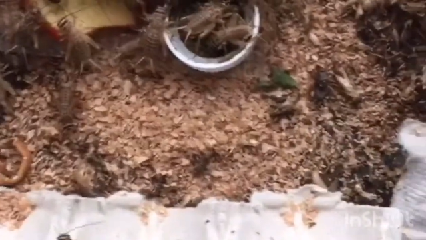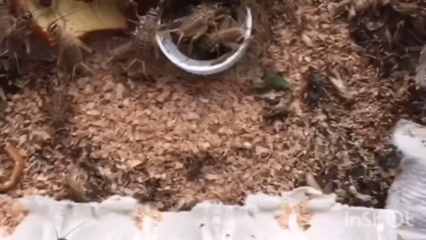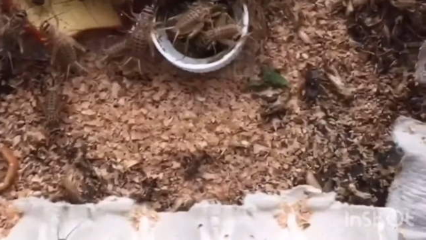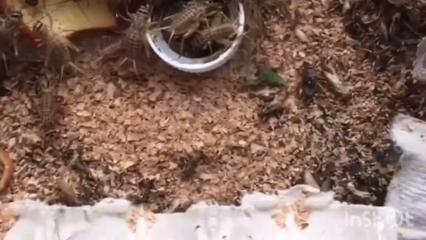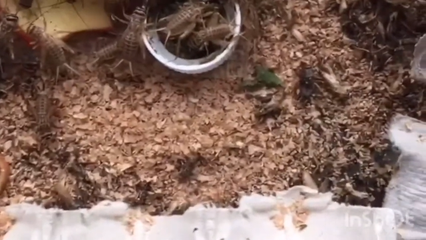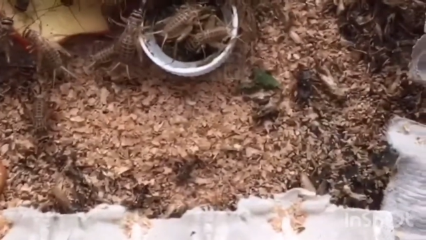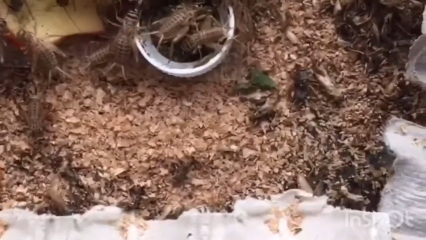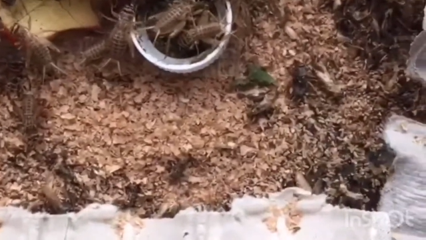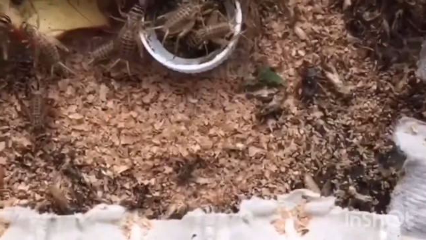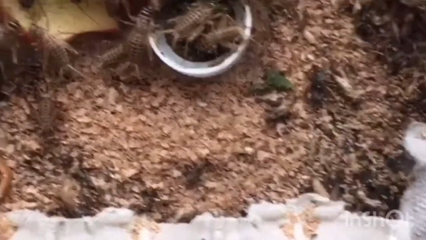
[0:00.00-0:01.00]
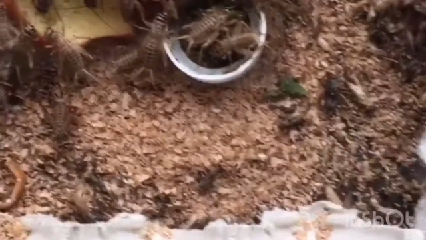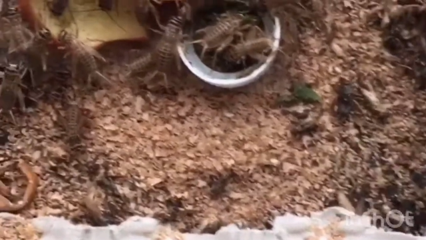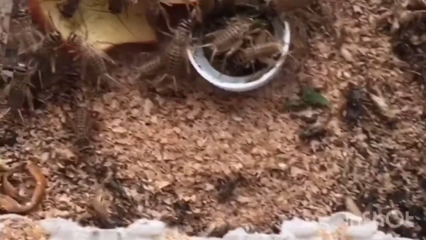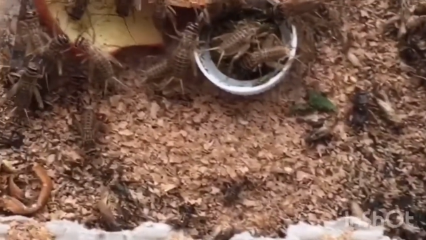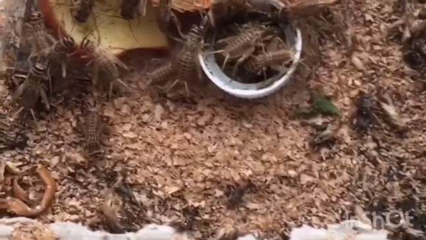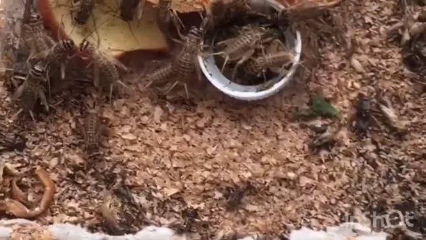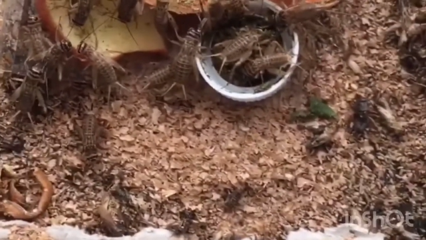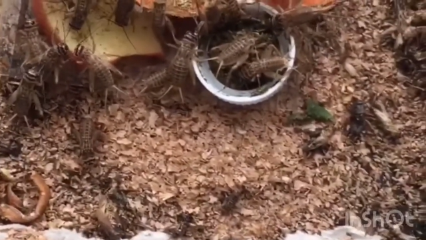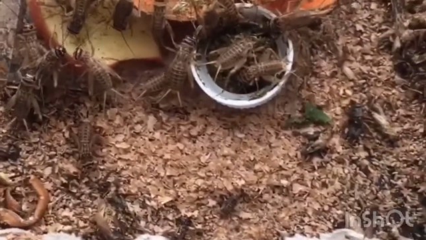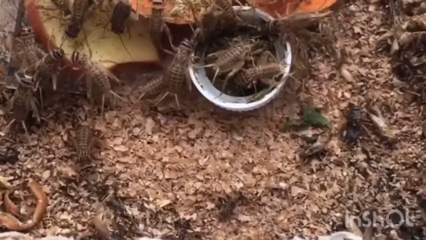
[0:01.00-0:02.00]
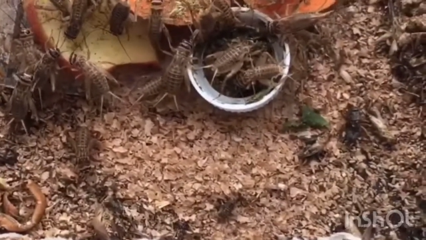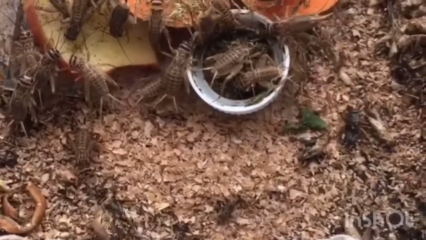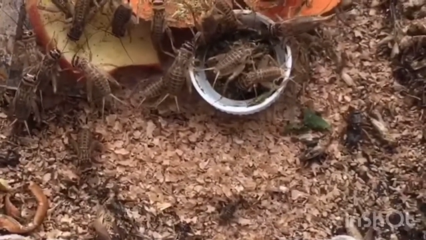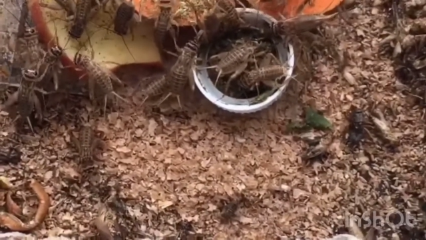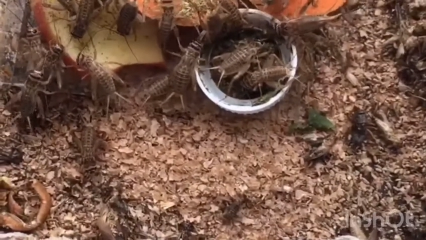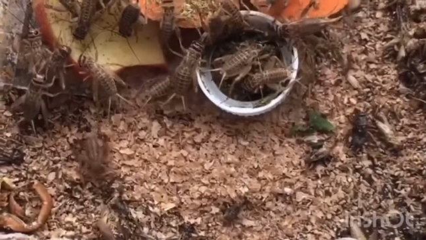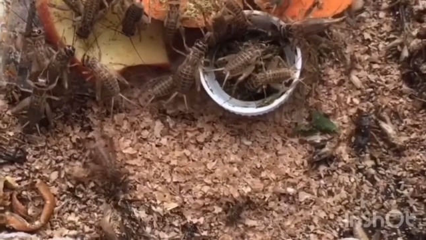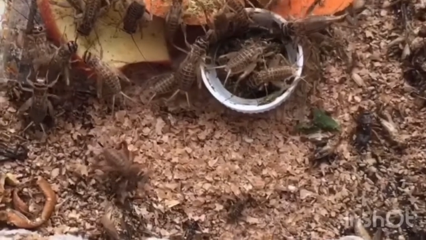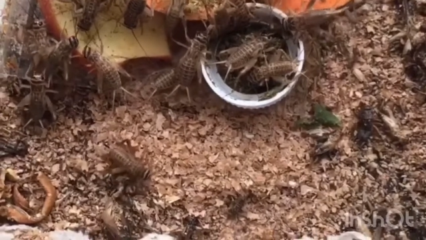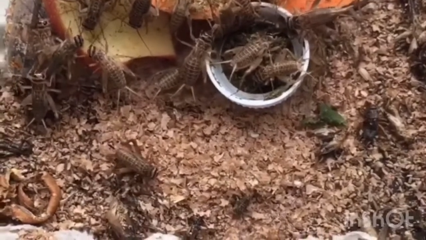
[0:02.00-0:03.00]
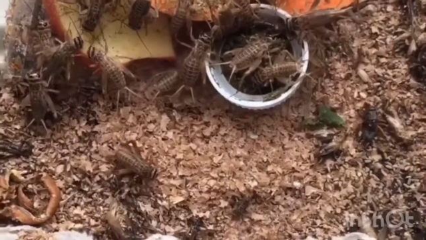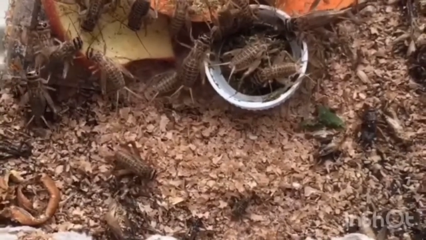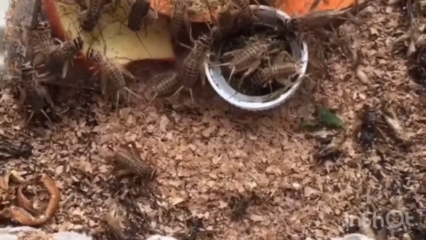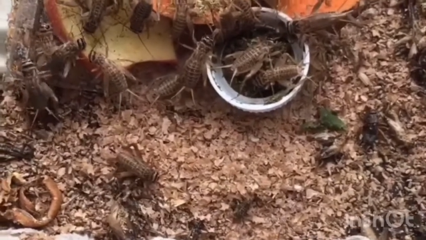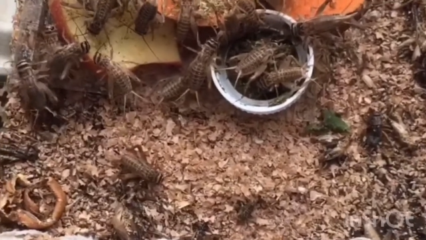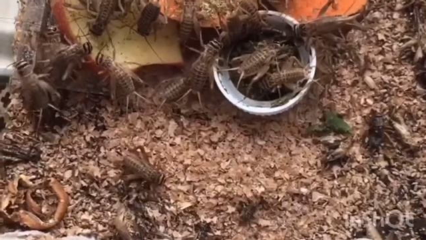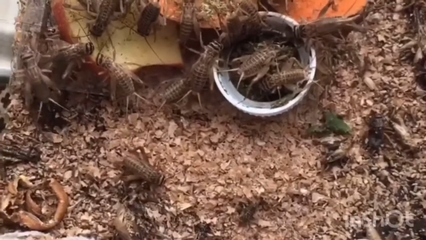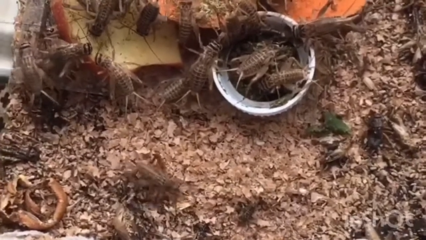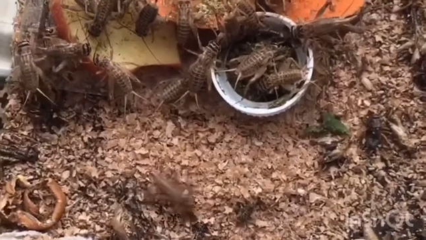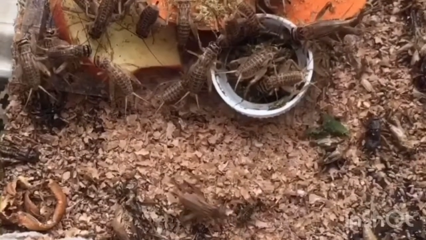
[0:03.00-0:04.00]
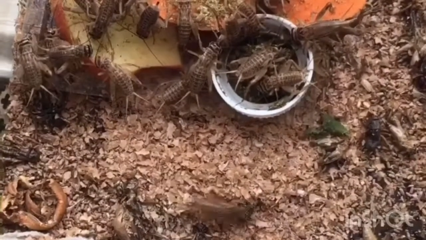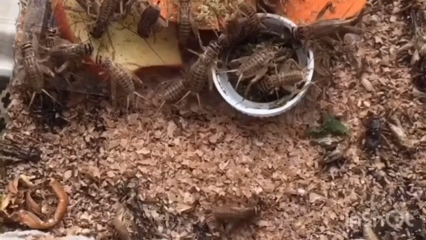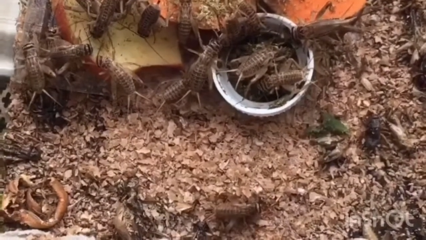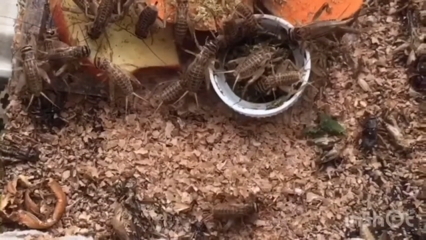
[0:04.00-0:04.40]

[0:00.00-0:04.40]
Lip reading: [unreadable: no face in view]